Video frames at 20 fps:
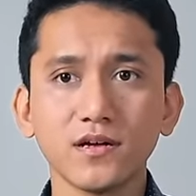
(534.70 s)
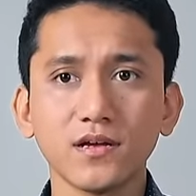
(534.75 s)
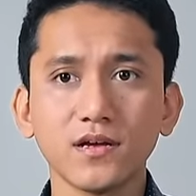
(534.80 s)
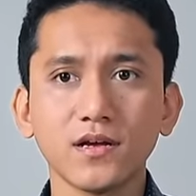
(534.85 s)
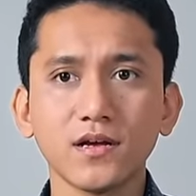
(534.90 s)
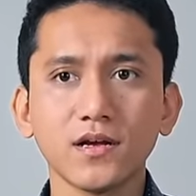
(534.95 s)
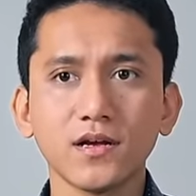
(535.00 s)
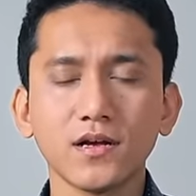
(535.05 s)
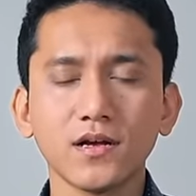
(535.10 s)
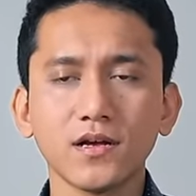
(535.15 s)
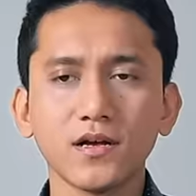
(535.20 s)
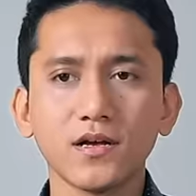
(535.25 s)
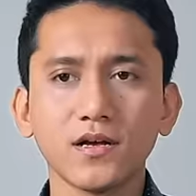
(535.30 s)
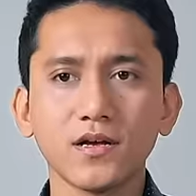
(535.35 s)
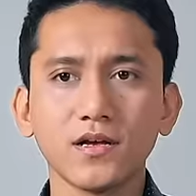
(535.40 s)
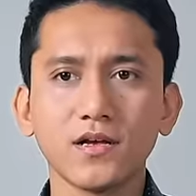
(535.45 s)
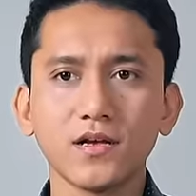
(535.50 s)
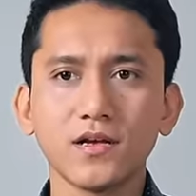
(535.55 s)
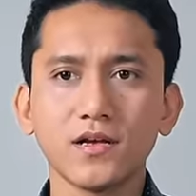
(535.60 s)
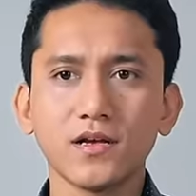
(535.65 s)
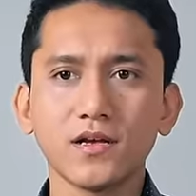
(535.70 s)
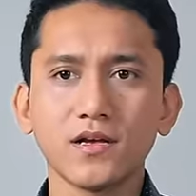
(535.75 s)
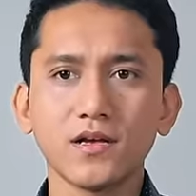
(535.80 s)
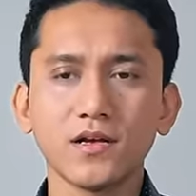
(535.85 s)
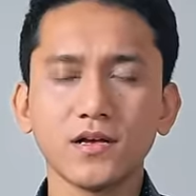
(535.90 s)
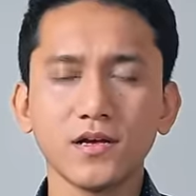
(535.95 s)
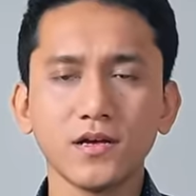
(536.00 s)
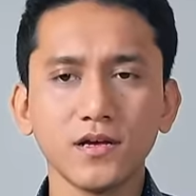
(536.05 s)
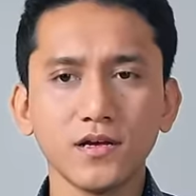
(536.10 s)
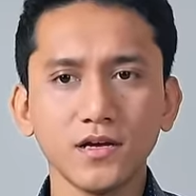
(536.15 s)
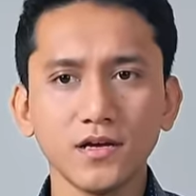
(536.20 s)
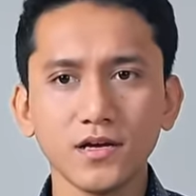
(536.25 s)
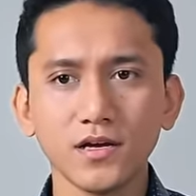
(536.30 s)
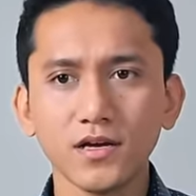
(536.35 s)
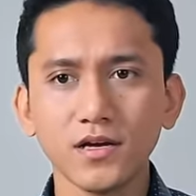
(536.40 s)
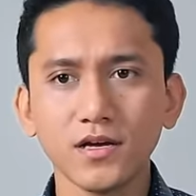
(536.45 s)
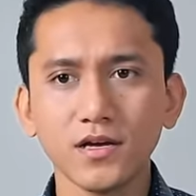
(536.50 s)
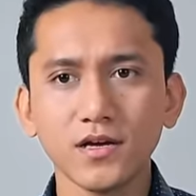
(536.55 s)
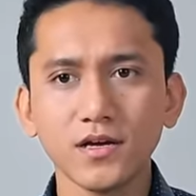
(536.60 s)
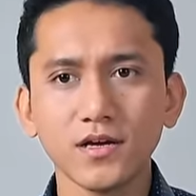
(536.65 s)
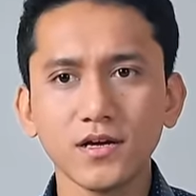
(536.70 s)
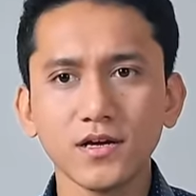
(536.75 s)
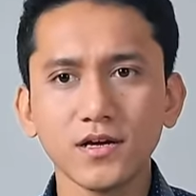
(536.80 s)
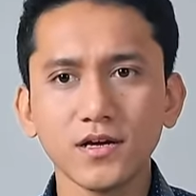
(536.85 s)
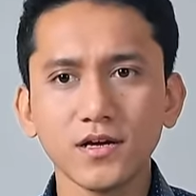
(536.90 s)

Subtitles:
(silence)